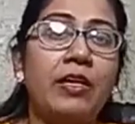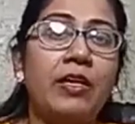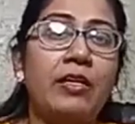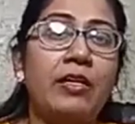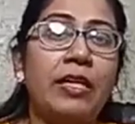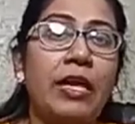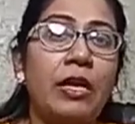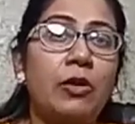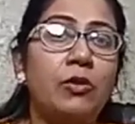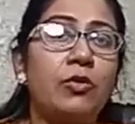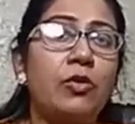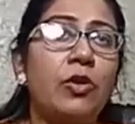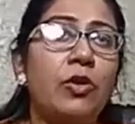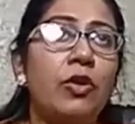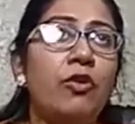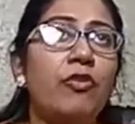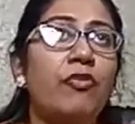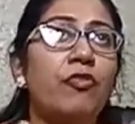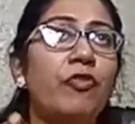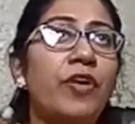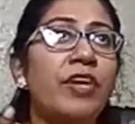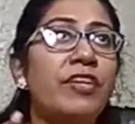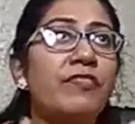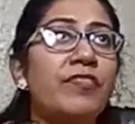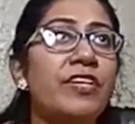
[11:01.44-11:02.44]
Now,
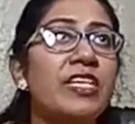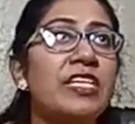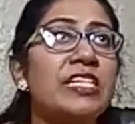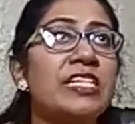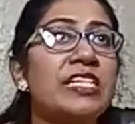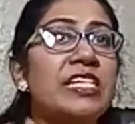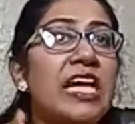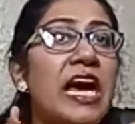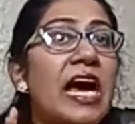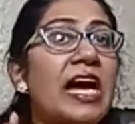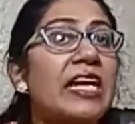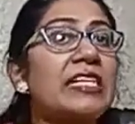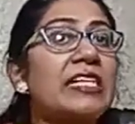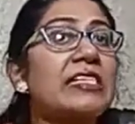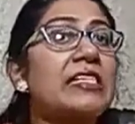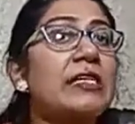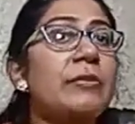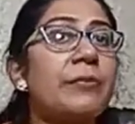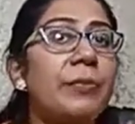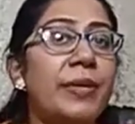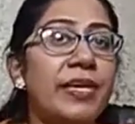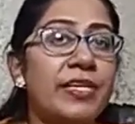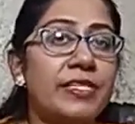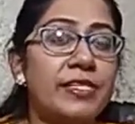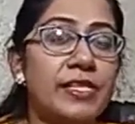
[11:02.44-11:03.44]
when we start the
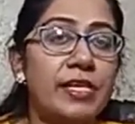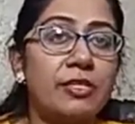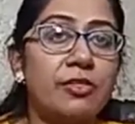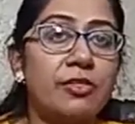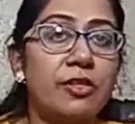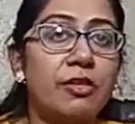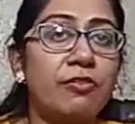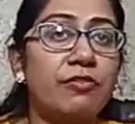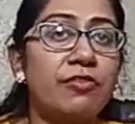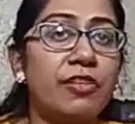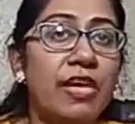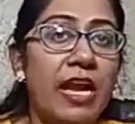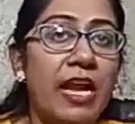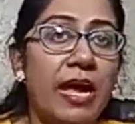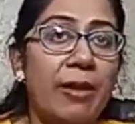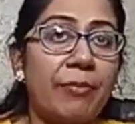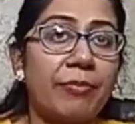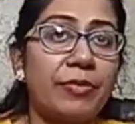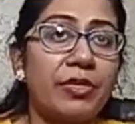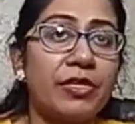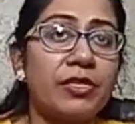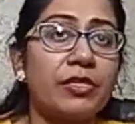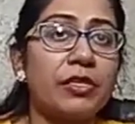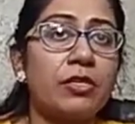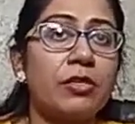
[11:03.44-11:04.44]
basics of
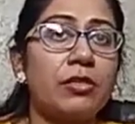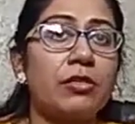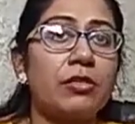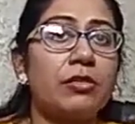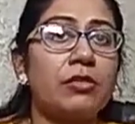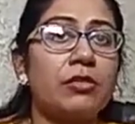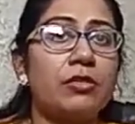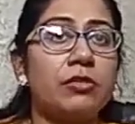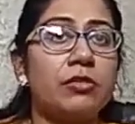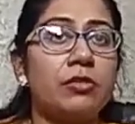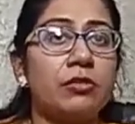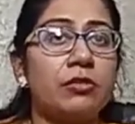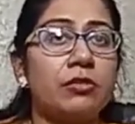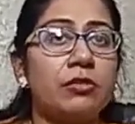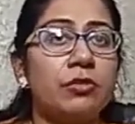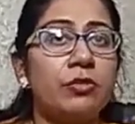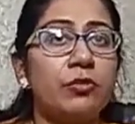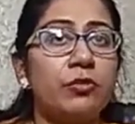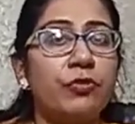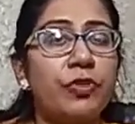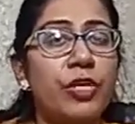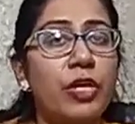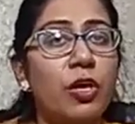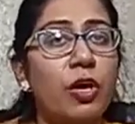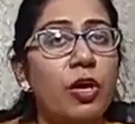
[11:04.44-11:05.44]
grammar,
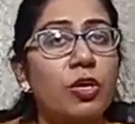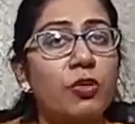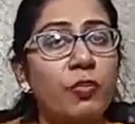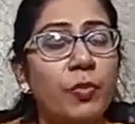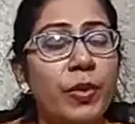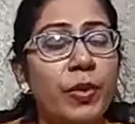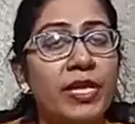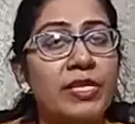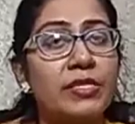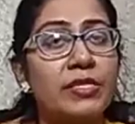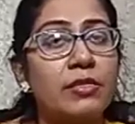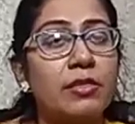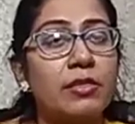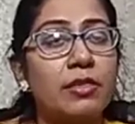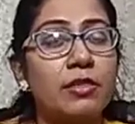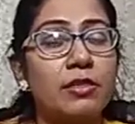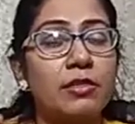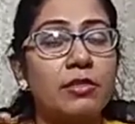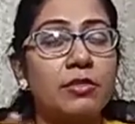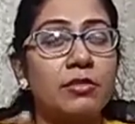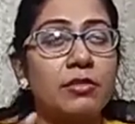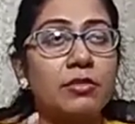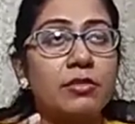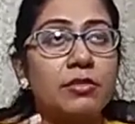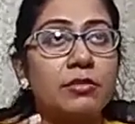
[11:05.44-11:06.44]
we always
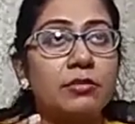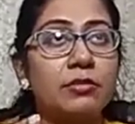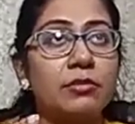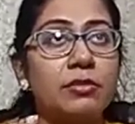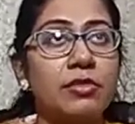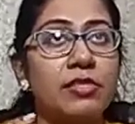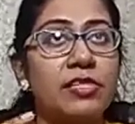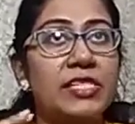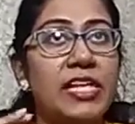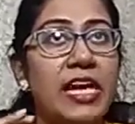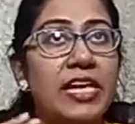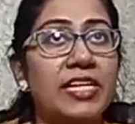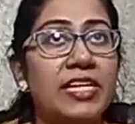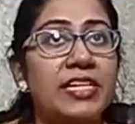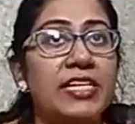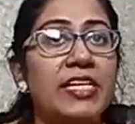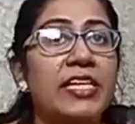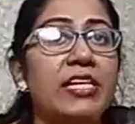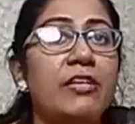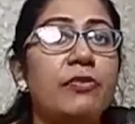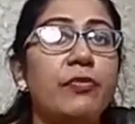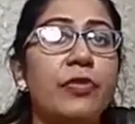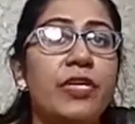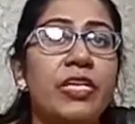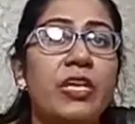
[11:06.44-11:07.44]

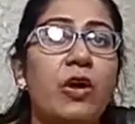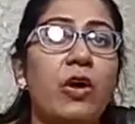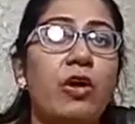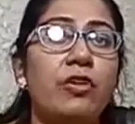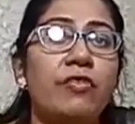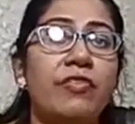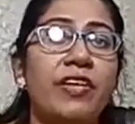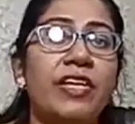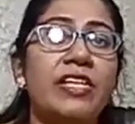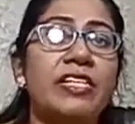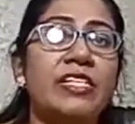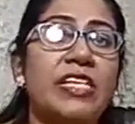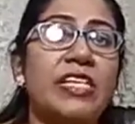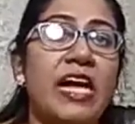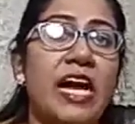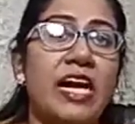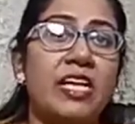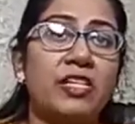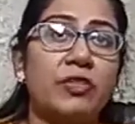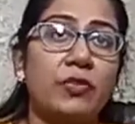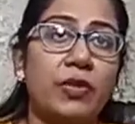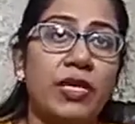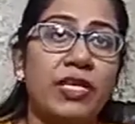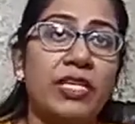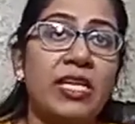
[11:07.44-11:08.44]
start
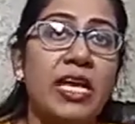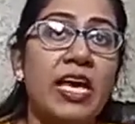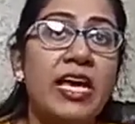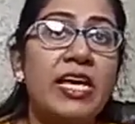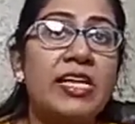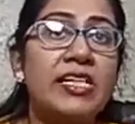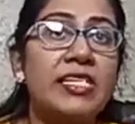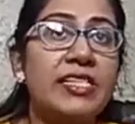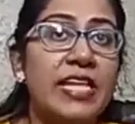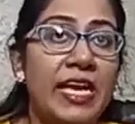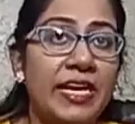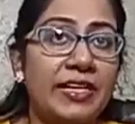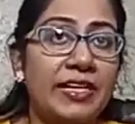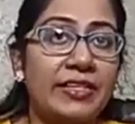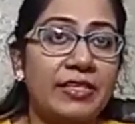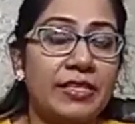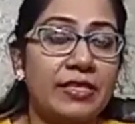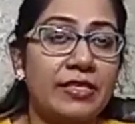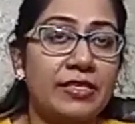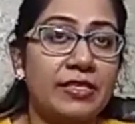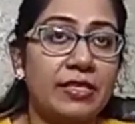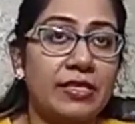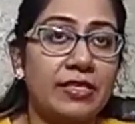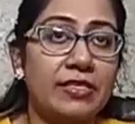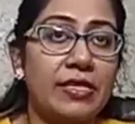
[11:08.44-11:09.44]
with
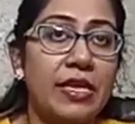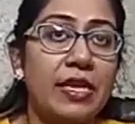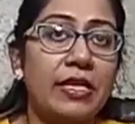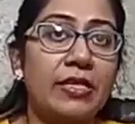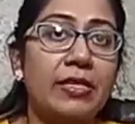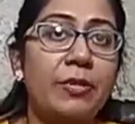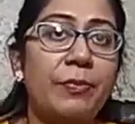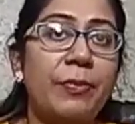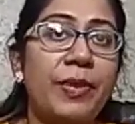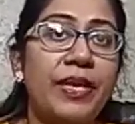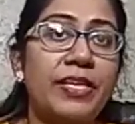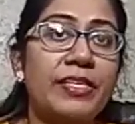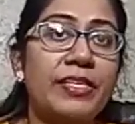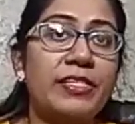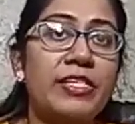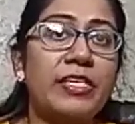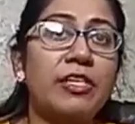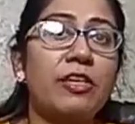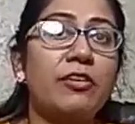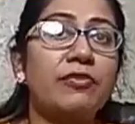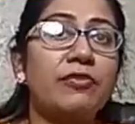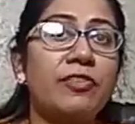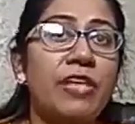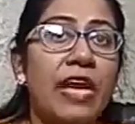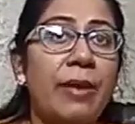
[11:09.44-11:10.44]
sentences. The basic
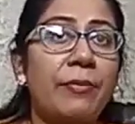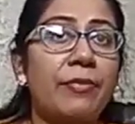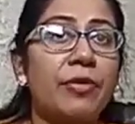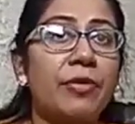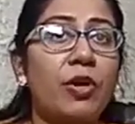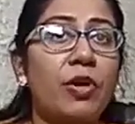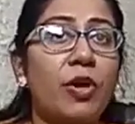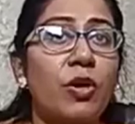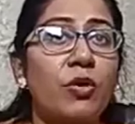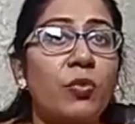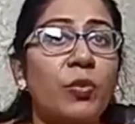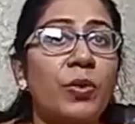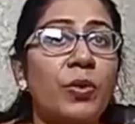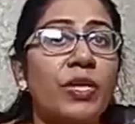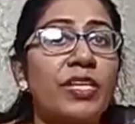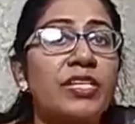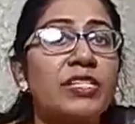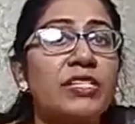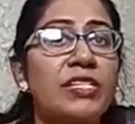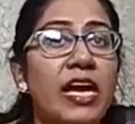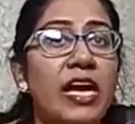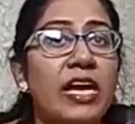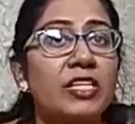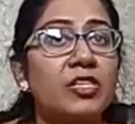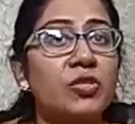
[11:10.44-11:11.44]
of grammar always
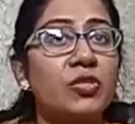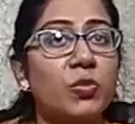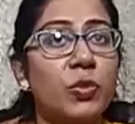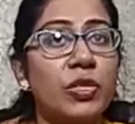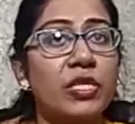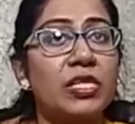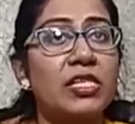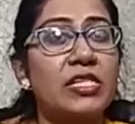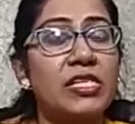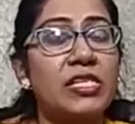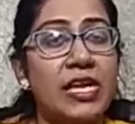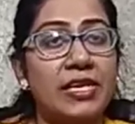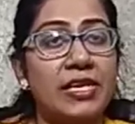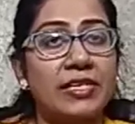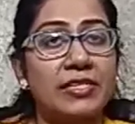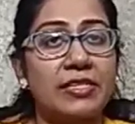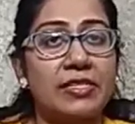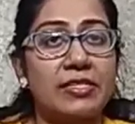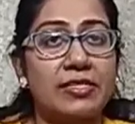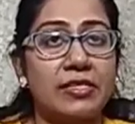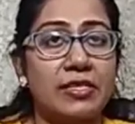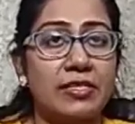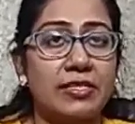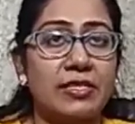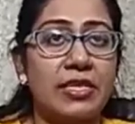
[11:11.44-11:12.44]
starts with
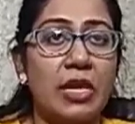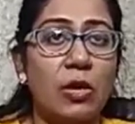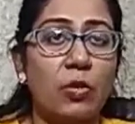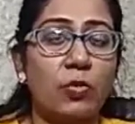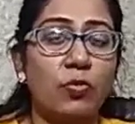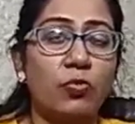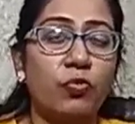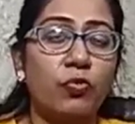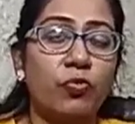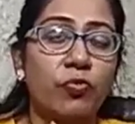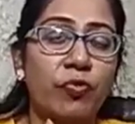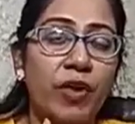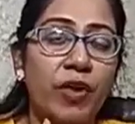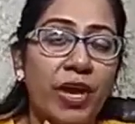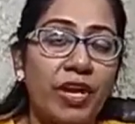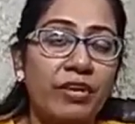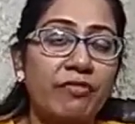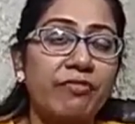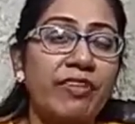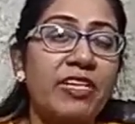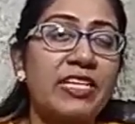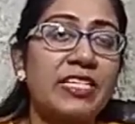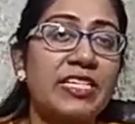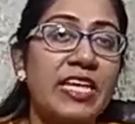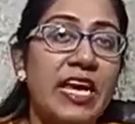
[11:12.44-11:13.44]
sentences. Now, when
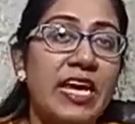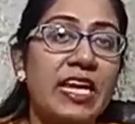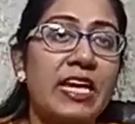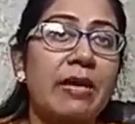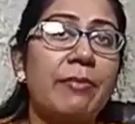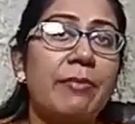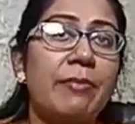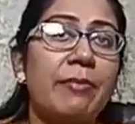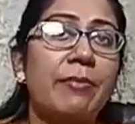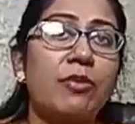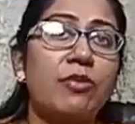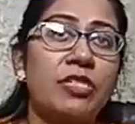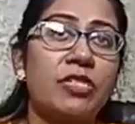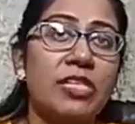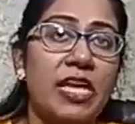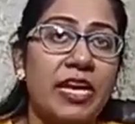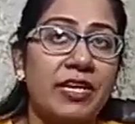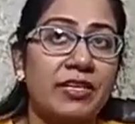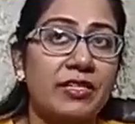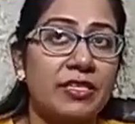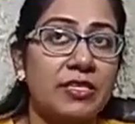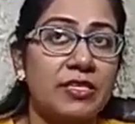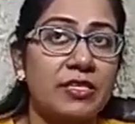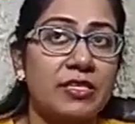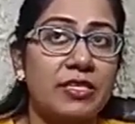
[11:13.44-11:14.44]
we tell about
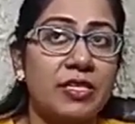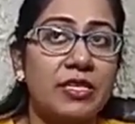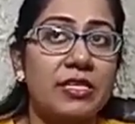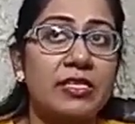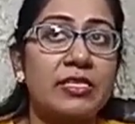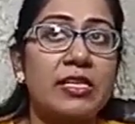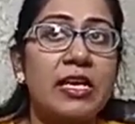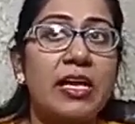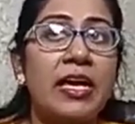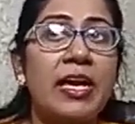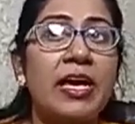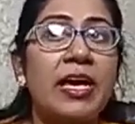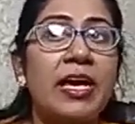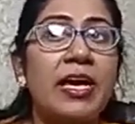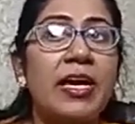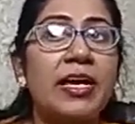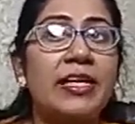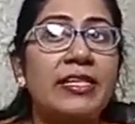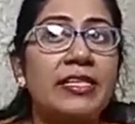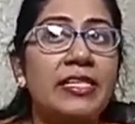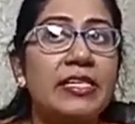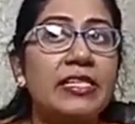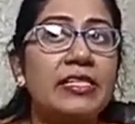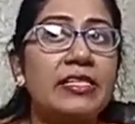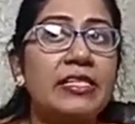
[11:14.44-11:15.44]
sentences,
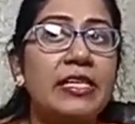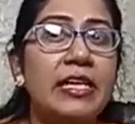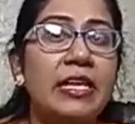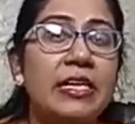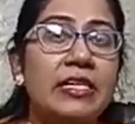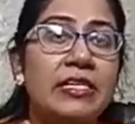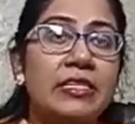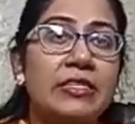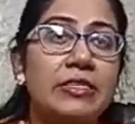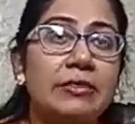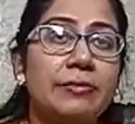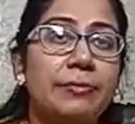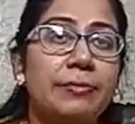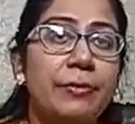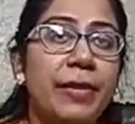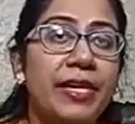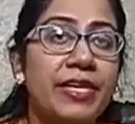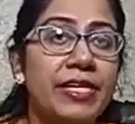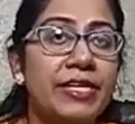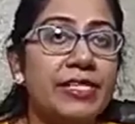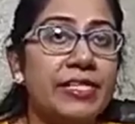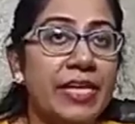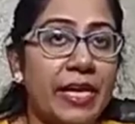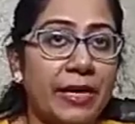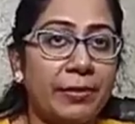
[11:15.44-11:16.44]
it is
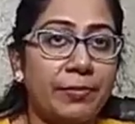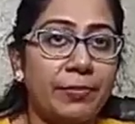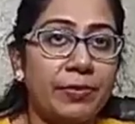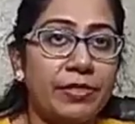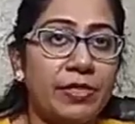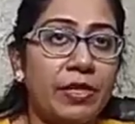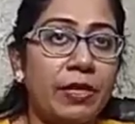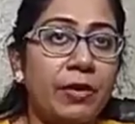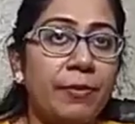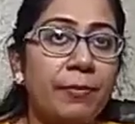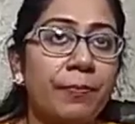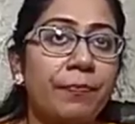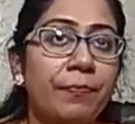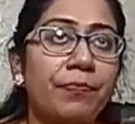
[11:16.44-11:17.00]
many types.